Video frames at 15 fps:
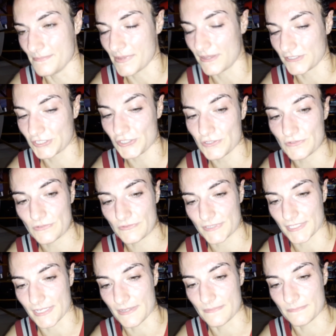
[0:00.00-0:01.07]
I'll do
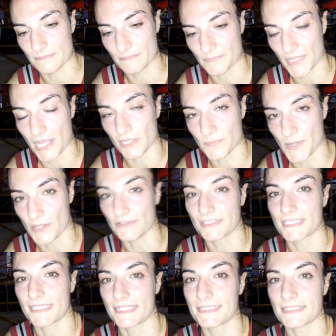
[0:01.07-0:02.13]
some vlog
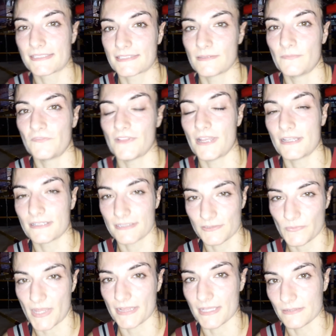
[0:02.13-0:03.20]
posts, and I did some
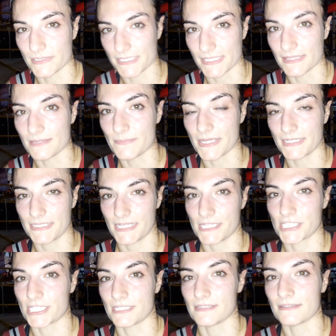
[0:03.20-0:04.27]
vlogs while I was in the
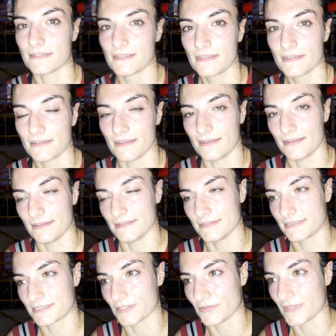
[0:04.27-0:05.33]
meditation
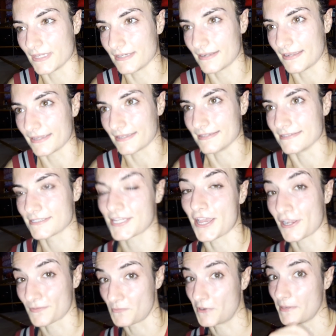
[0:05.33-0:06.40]
so that I can
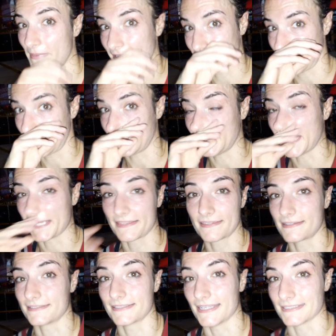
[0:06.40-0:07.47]
talk more about that at length,
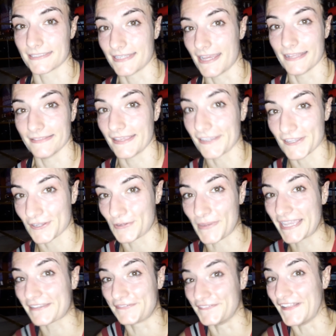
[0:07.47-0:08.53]
because that's not like a
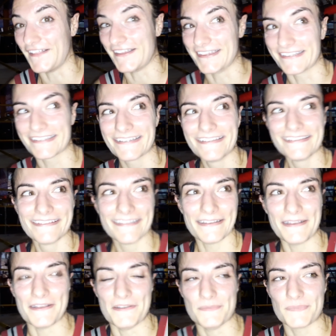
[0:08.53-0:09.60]
quick vlog.
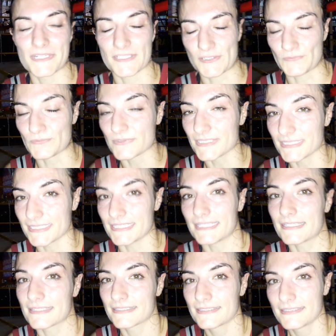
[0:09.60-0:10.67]
But it's a
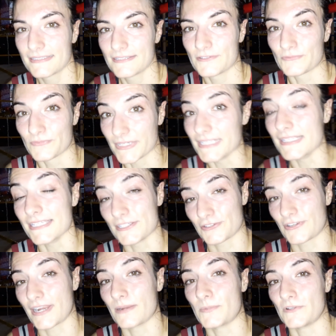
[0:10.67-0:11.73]
really, really
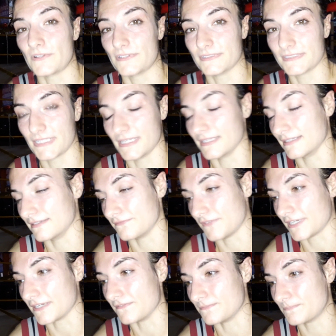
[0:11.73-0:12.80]
incredible,
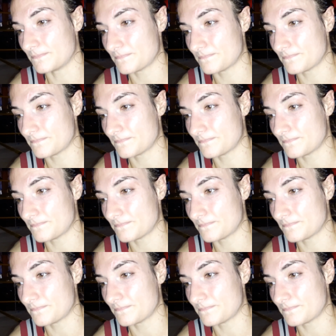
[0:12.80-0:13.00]
very